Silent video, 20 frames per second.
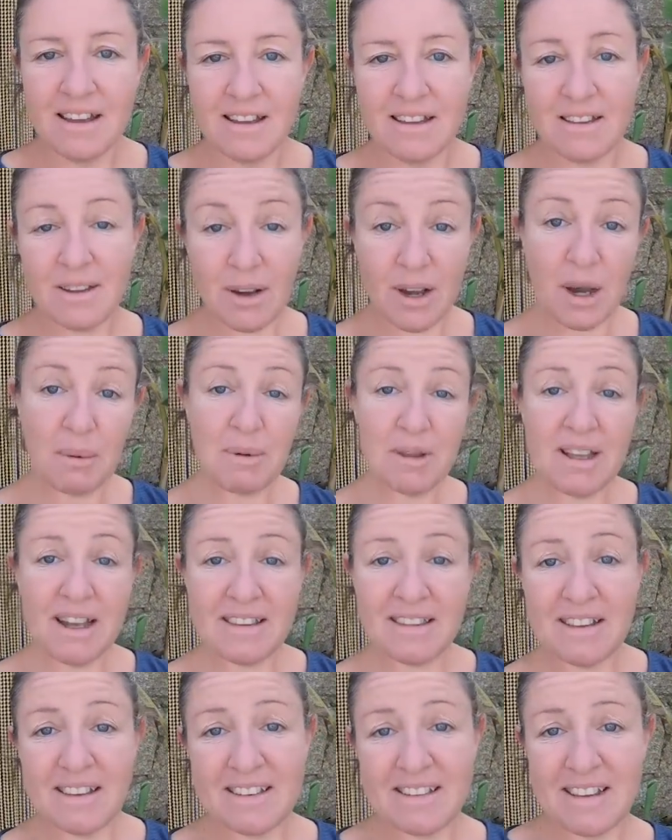So I hope you like
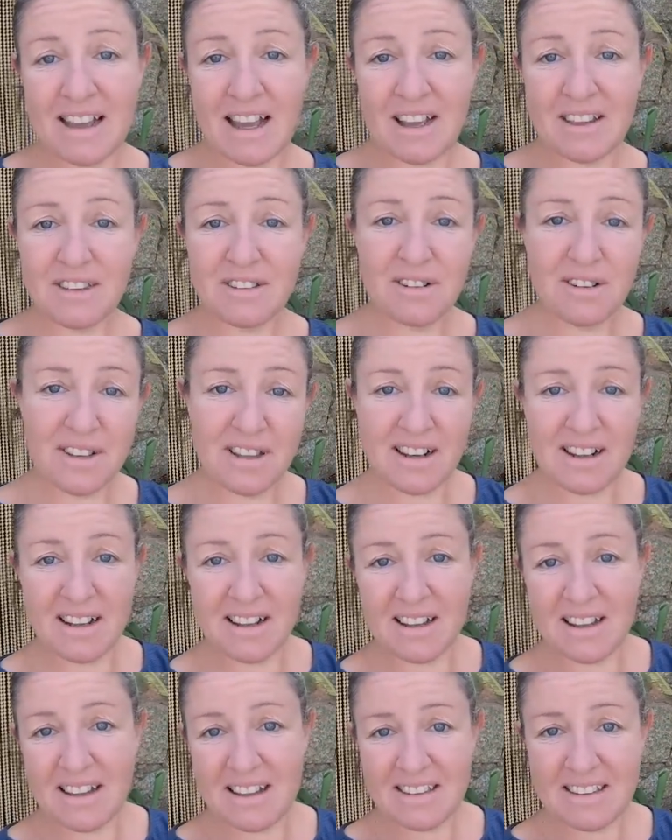this extra
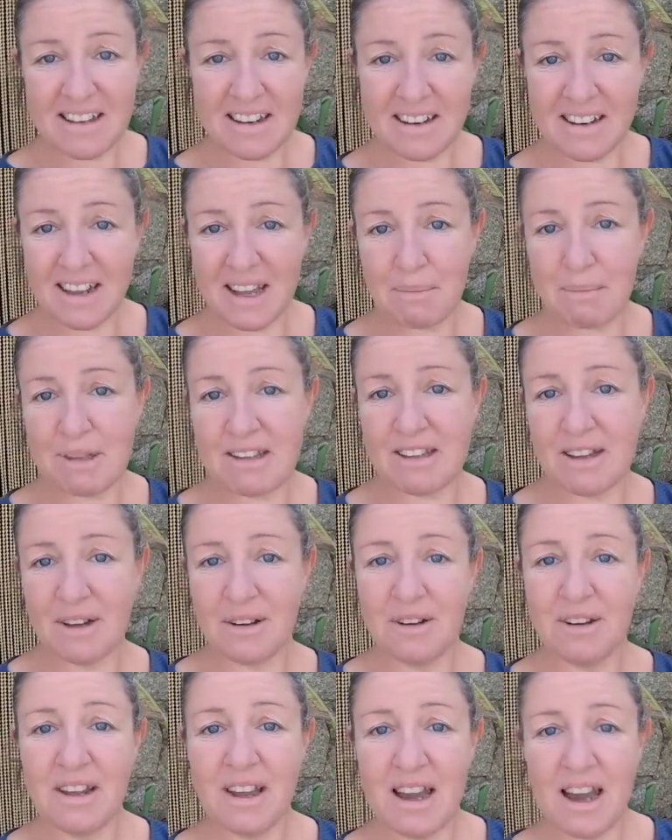little Sunday episode.